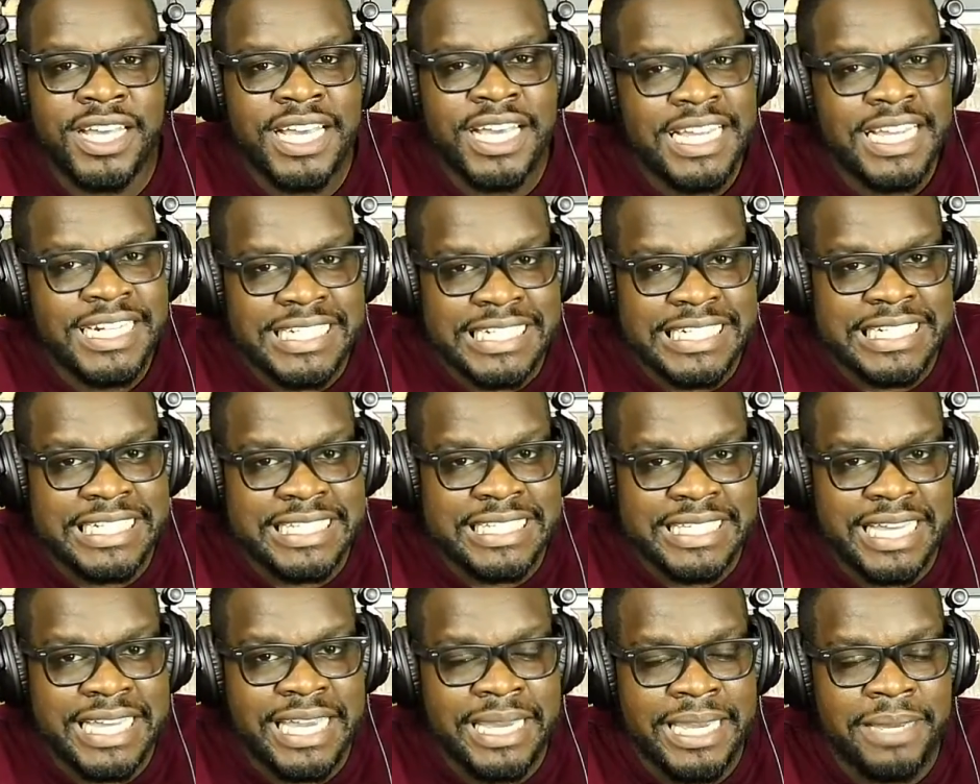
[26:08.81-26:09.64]
did the
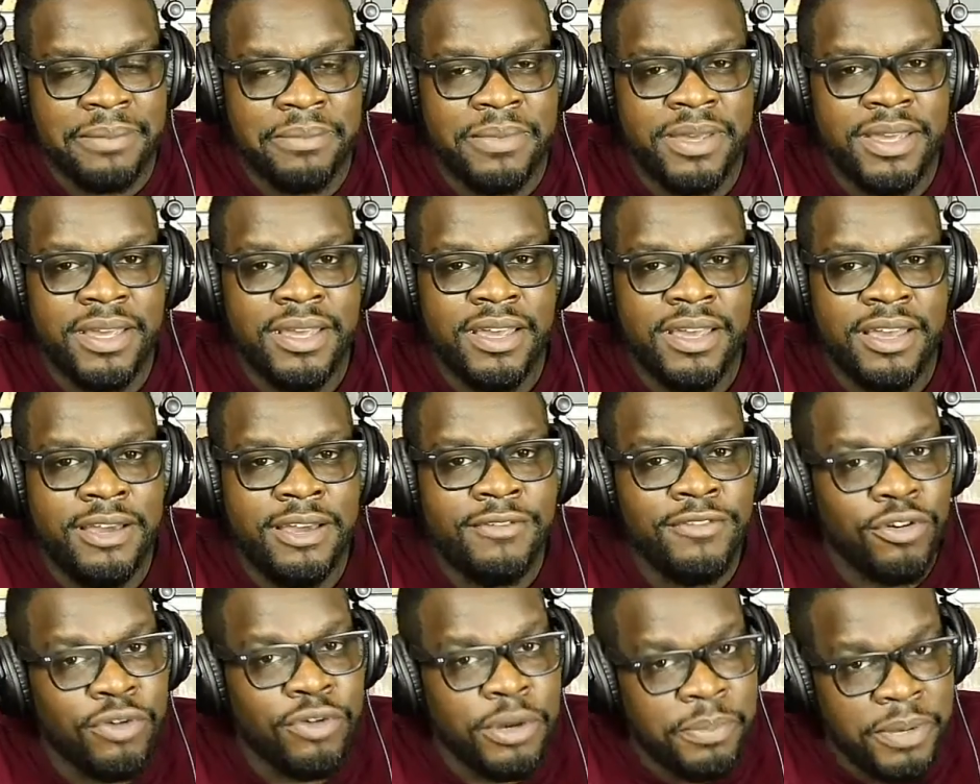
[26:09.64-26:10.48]
same for
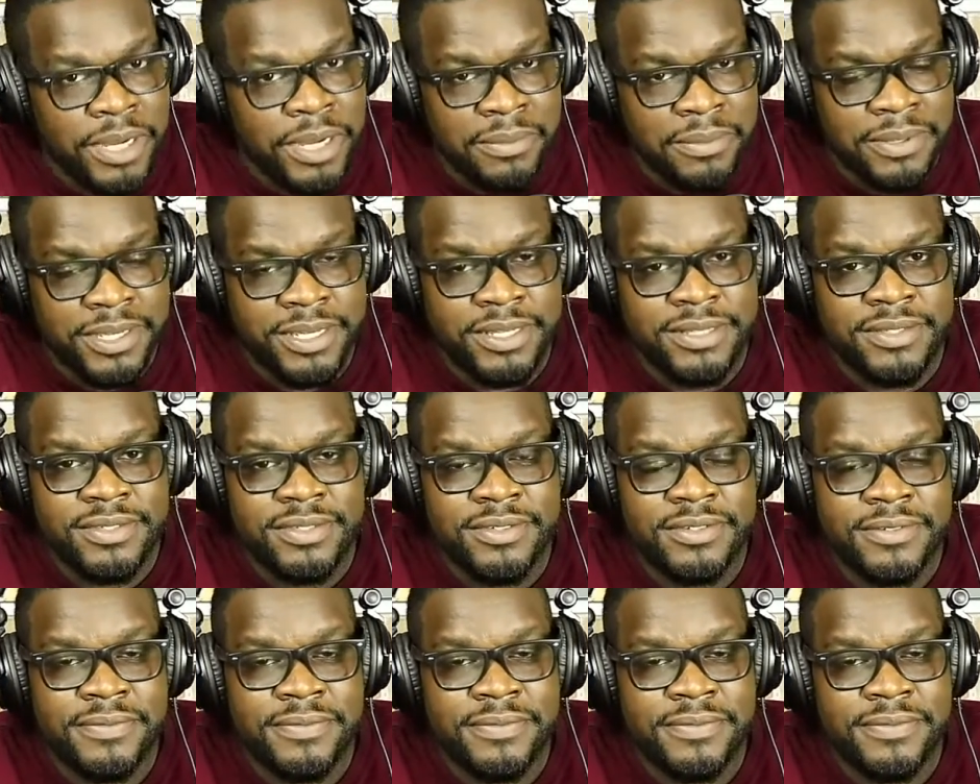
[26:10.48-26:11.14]
Republicans.